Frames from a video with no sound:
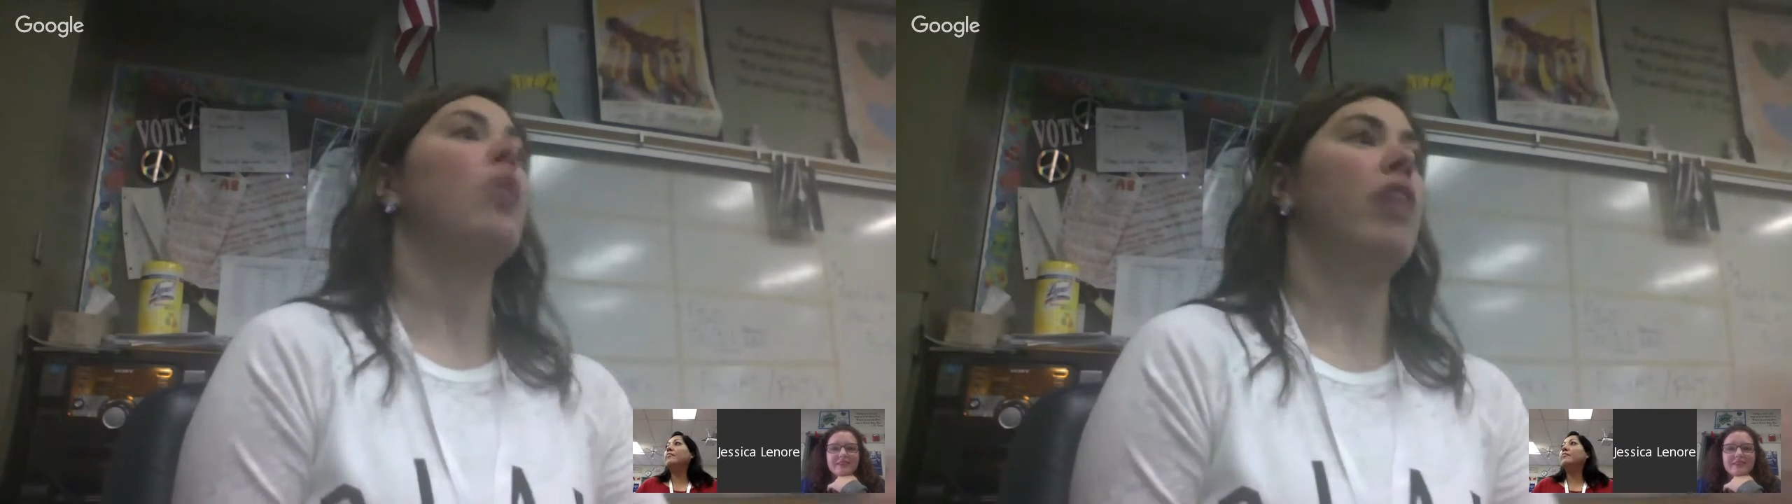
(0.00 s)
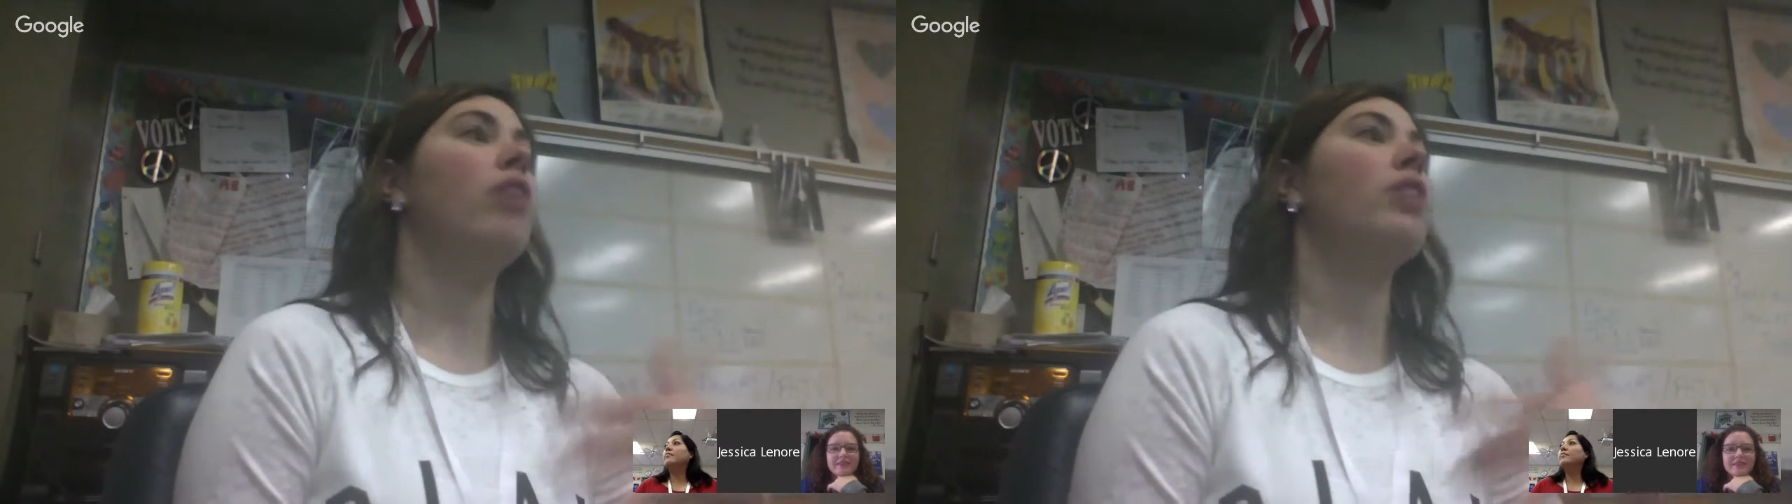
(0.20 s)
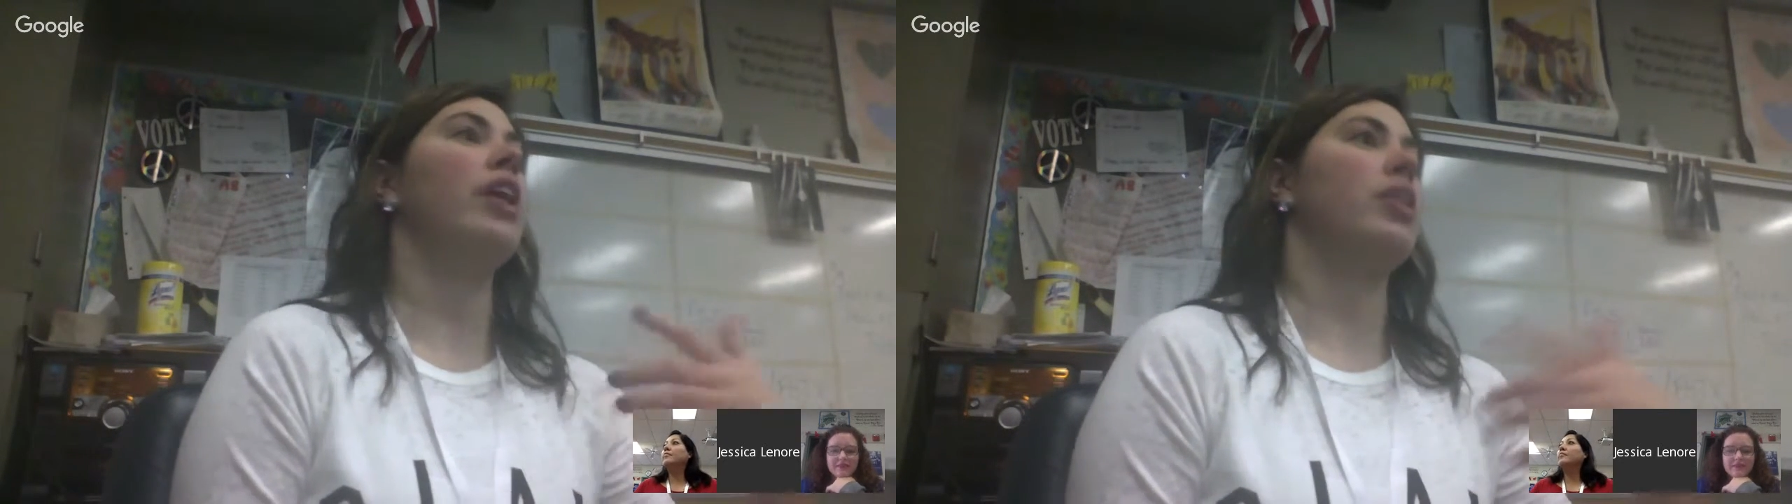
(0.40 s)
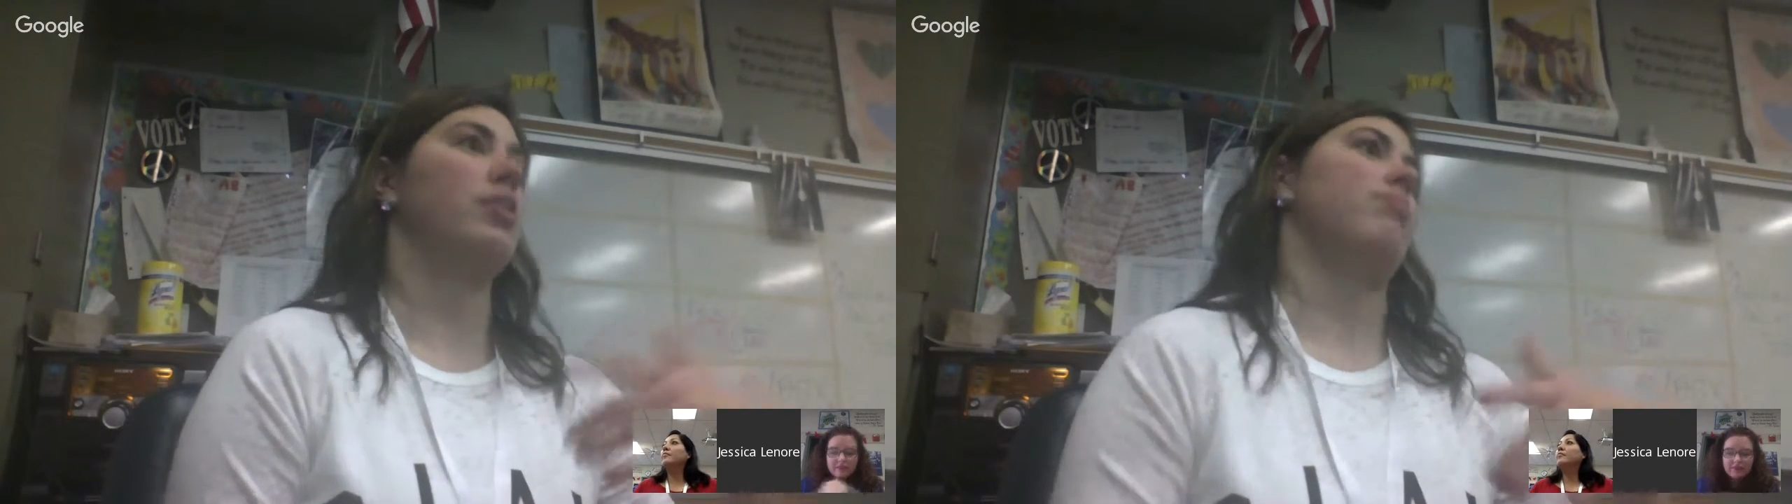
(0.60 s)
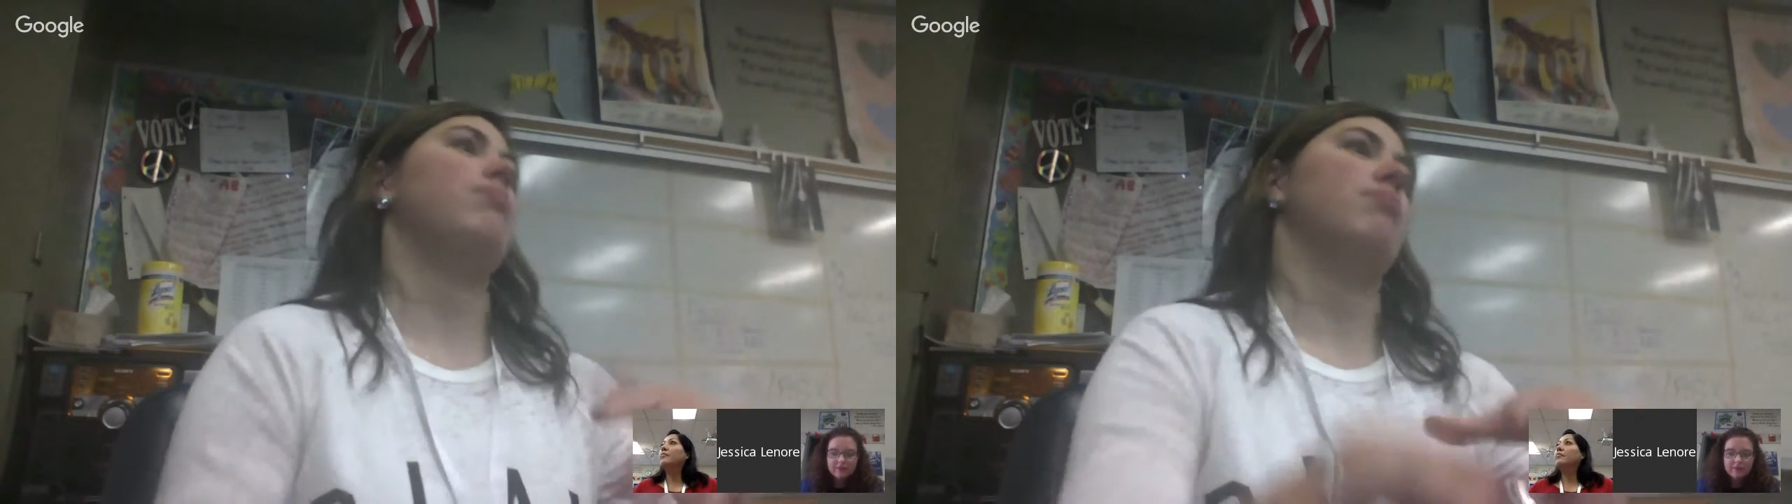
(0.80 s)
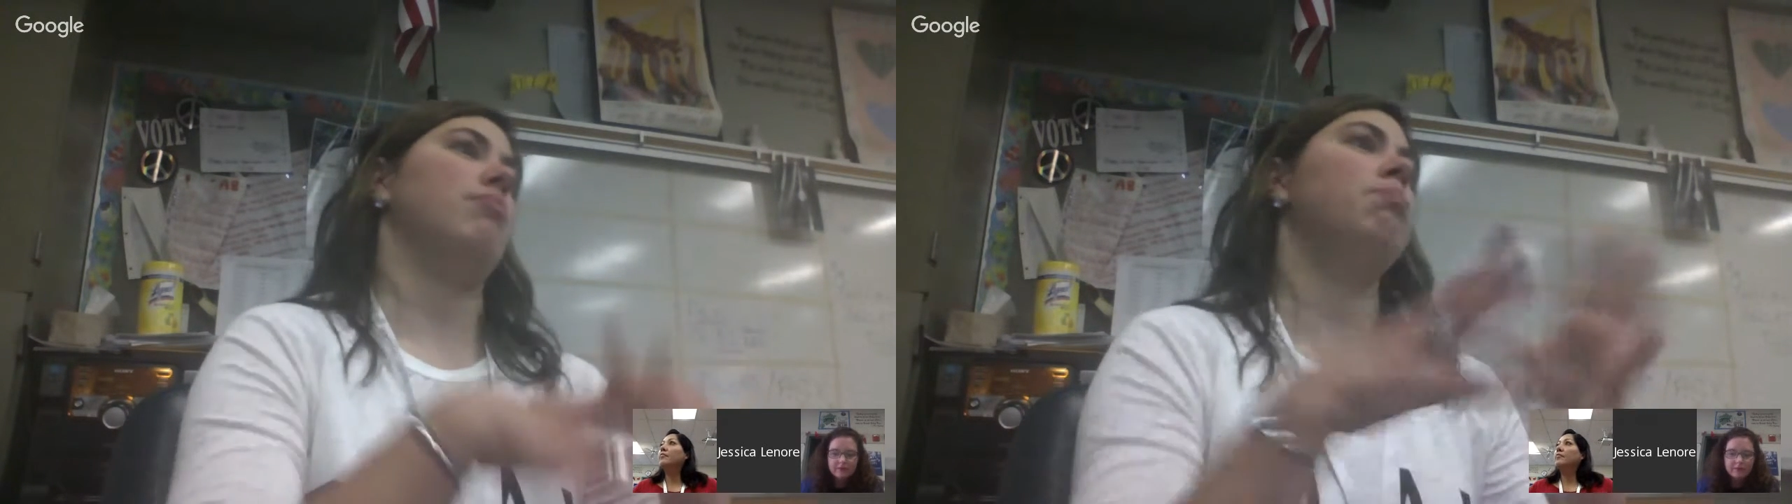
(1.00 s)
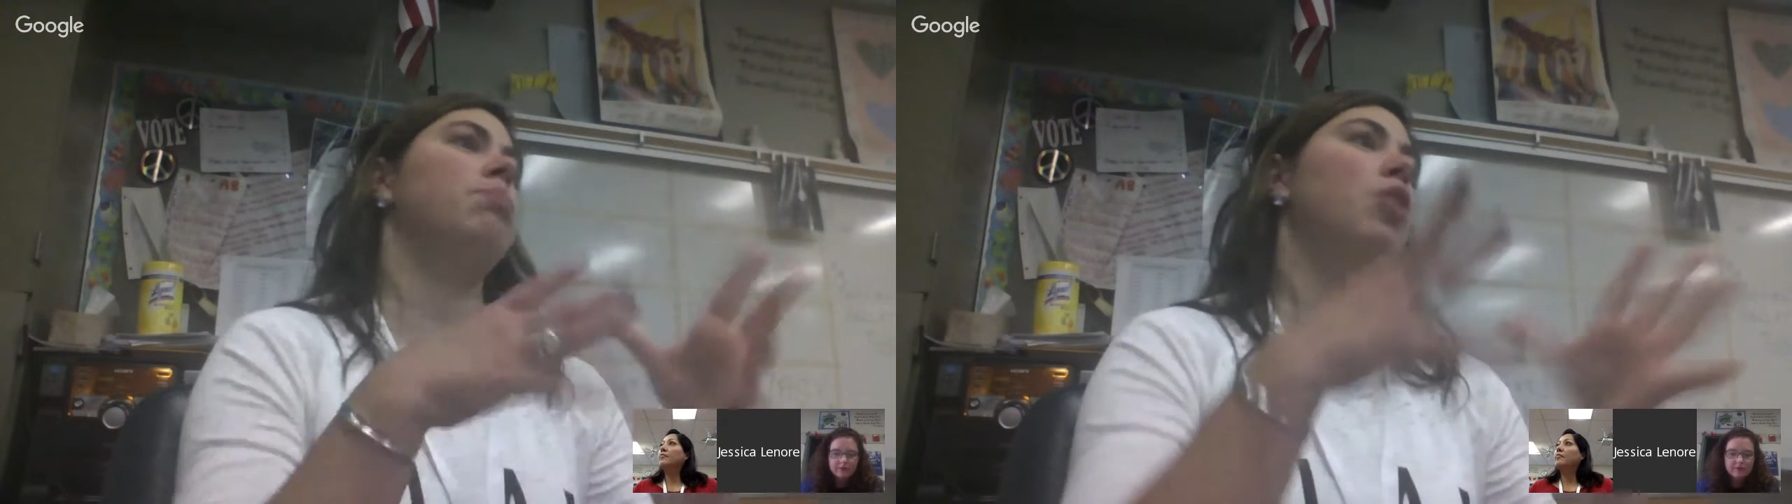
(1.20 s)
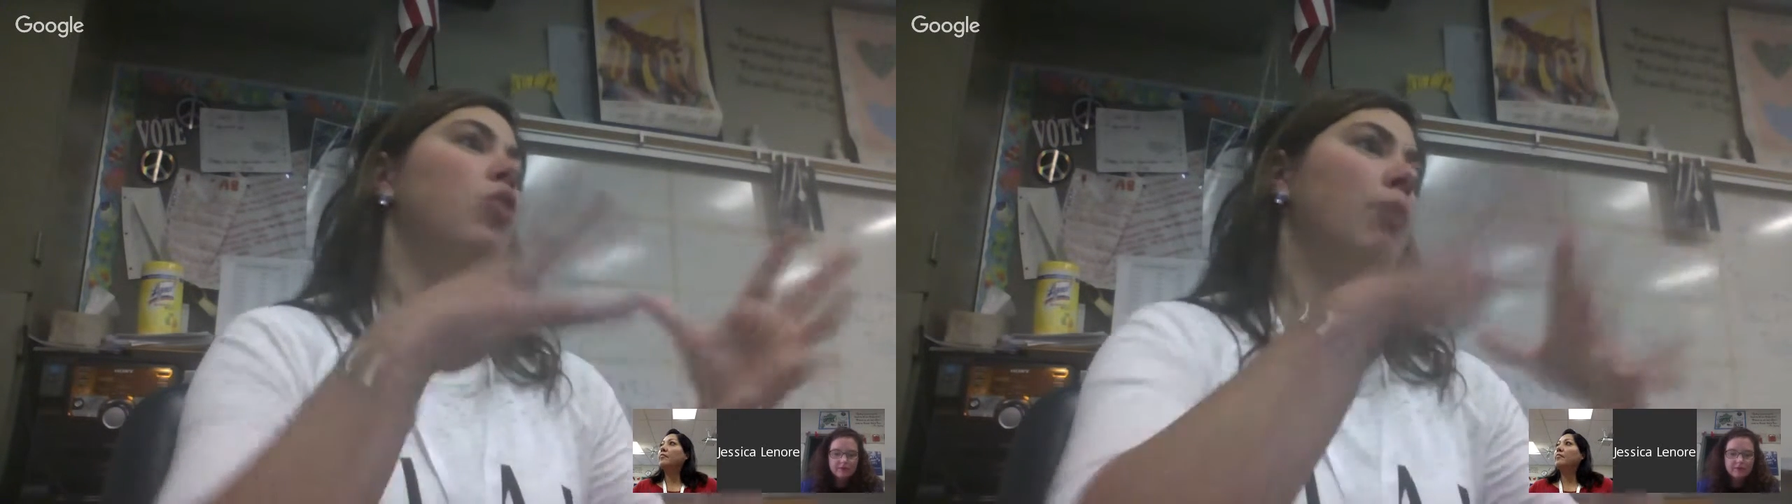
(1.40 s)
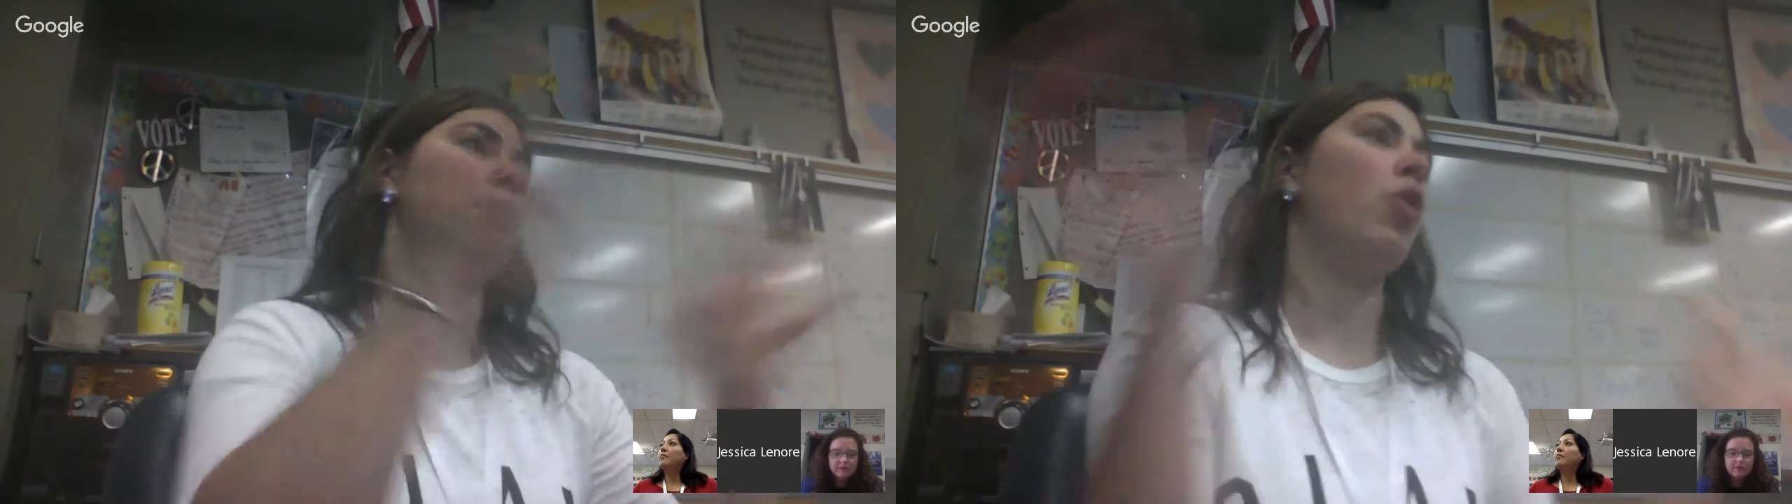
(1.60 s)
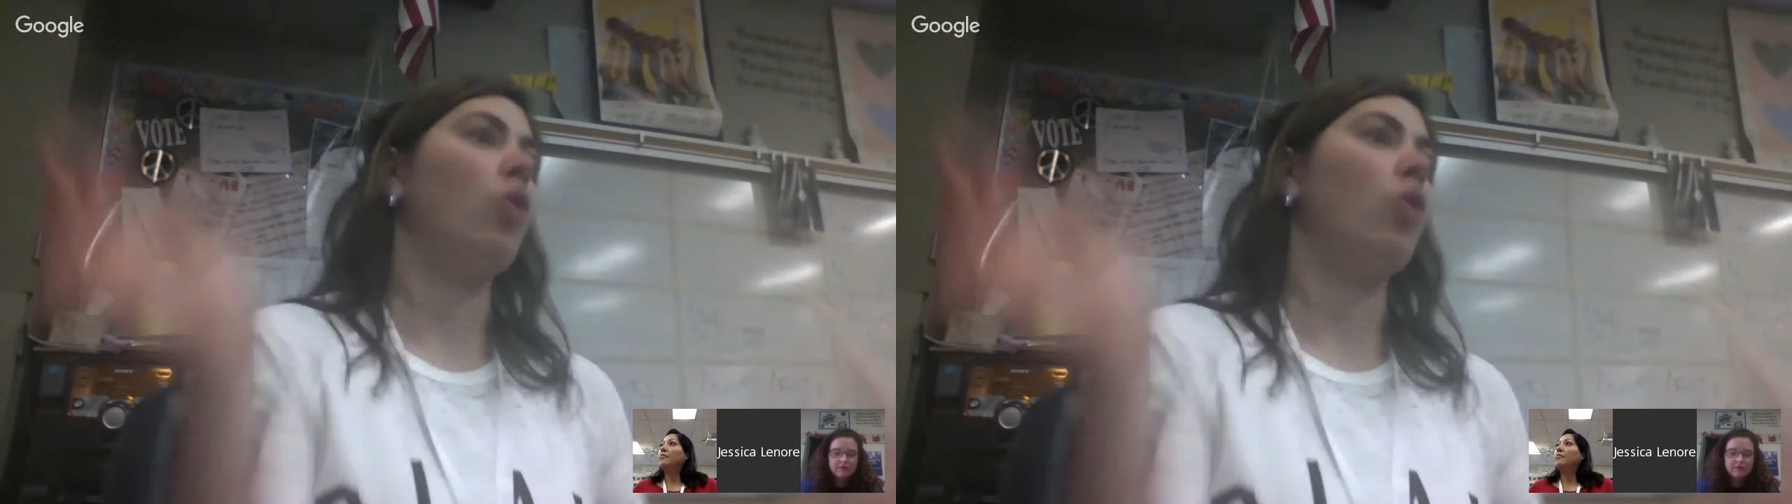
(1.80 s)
without blowing up your